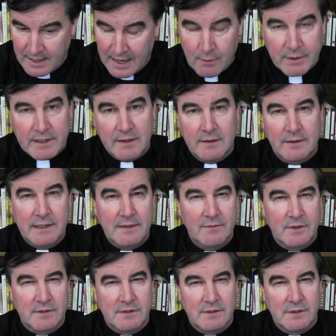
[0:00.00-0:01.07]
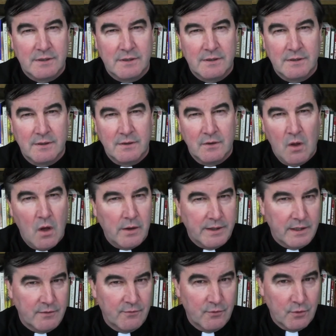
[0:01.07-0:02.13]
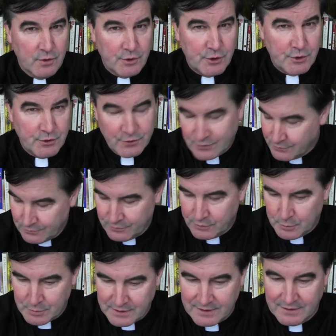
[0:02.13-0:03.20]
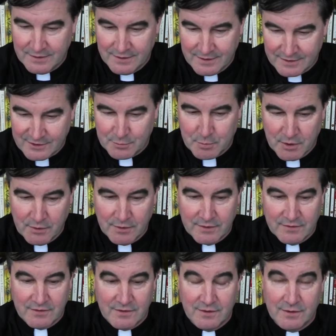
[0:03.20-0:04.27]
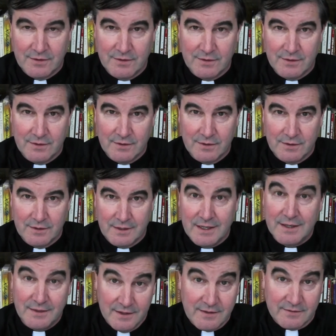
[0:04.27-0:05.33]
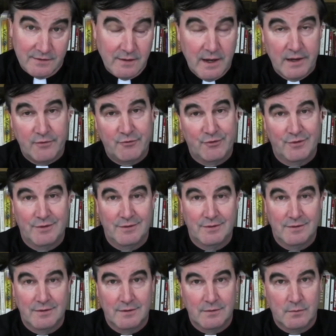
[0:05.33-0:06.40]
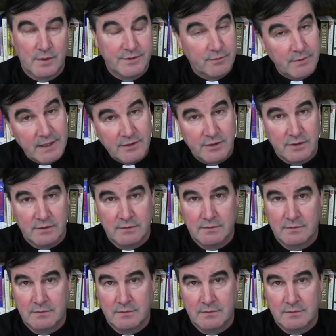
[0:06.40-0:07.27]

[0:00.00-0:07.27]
how it can leave us longing for a soon-to-be experienced in this life resurrection.